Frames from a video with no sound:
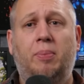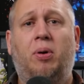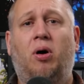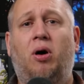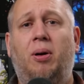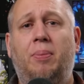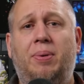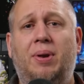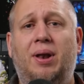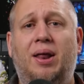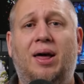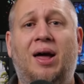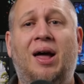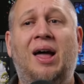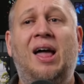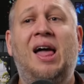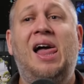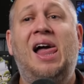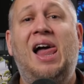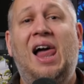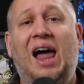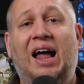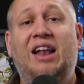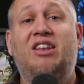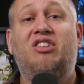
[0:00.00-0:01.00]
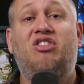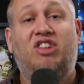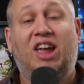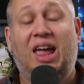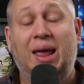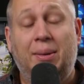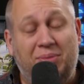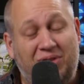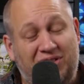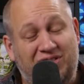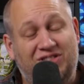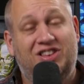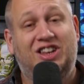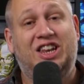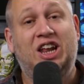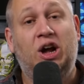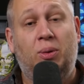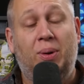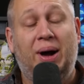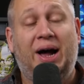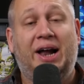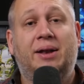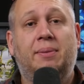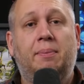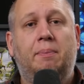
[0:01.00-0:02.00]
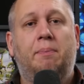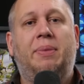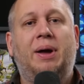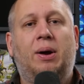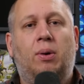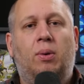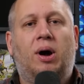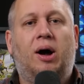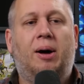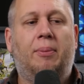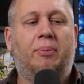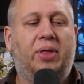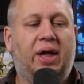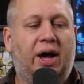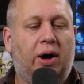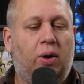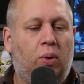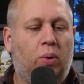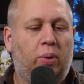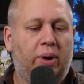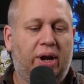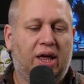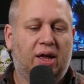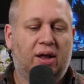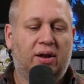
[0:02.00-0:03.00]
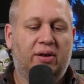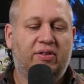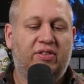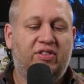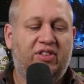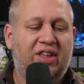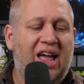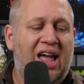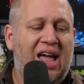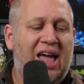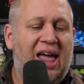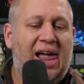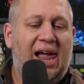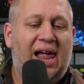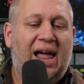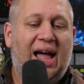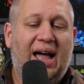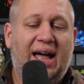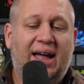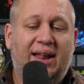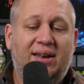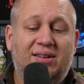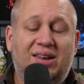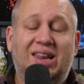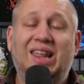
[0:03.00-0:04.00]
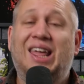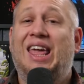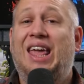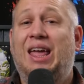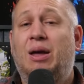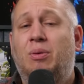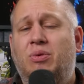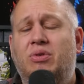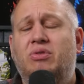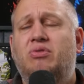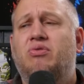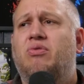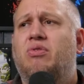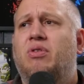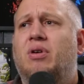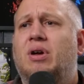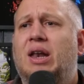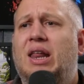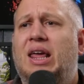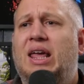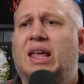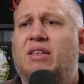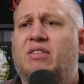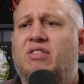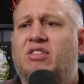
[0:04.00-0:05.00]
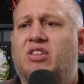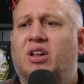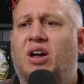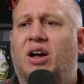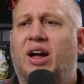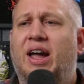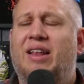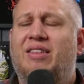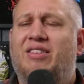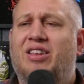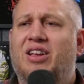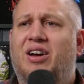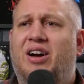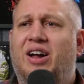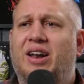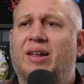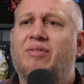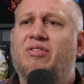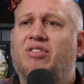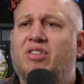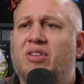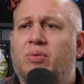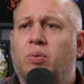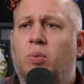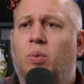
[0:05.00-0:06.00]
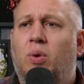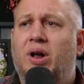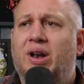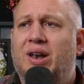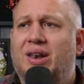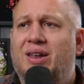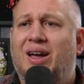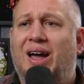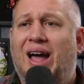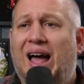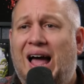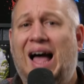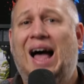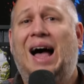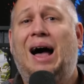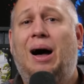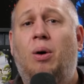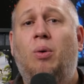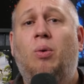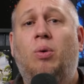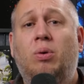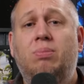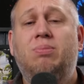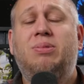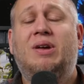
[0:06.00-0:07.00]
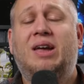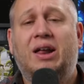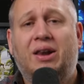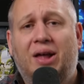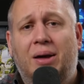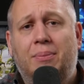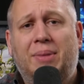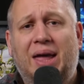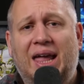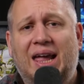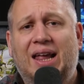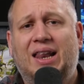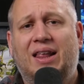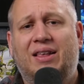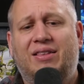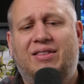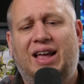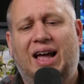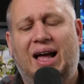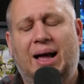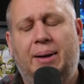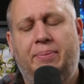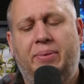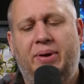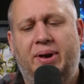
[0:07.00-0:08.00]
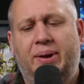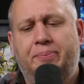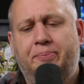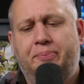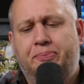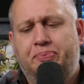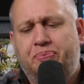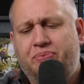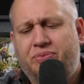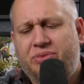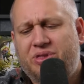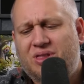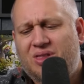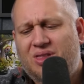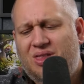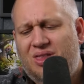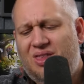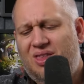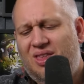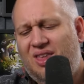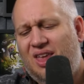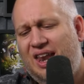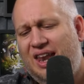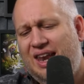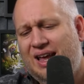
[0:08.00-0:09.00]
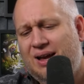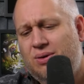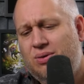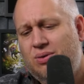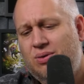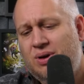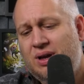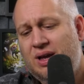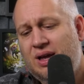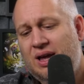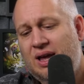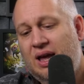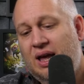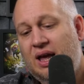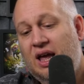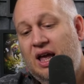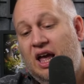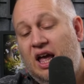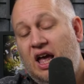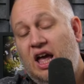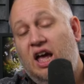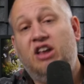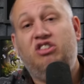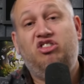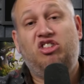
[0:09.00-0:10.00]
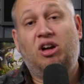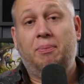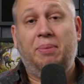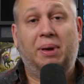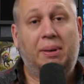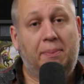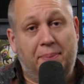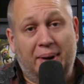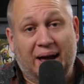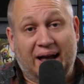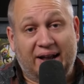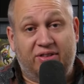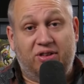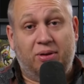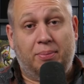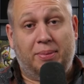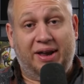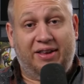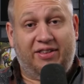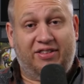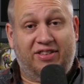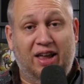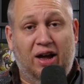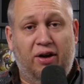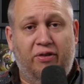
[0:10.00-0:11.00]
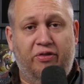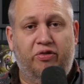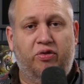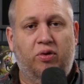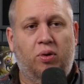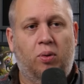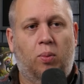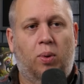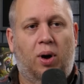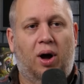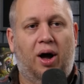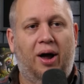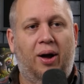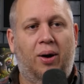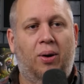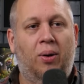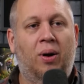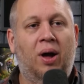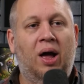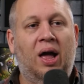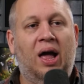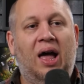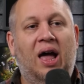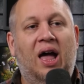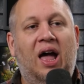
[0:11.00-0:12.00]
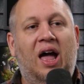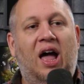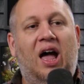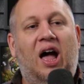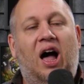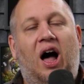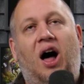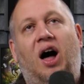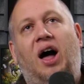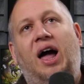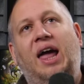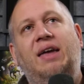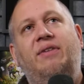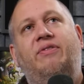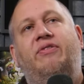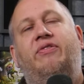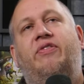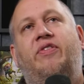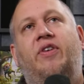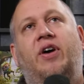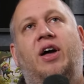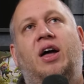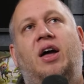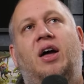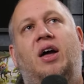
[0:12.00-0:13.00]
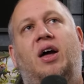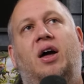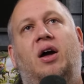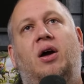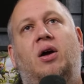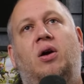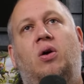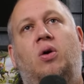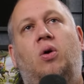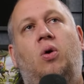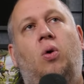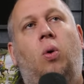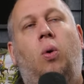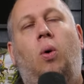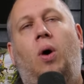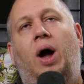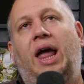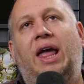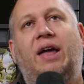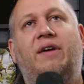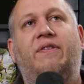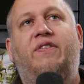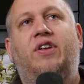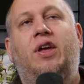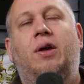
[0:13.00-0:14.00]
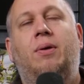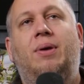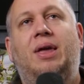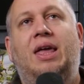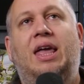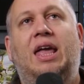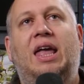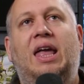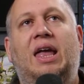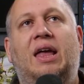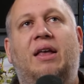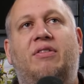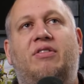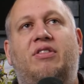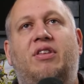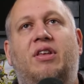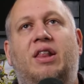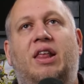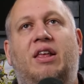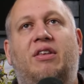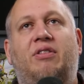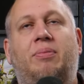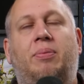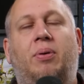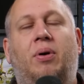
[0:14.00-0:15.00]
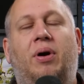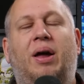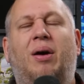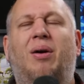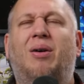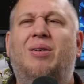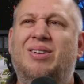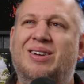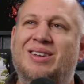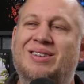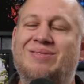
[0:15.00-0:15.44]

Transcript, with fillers: popular, and James still hadn't built up that audience. And he was really starting to kind of just wonder how can I make this happen? Now, jumping back to myself for a while, i for quite a few years at this point, or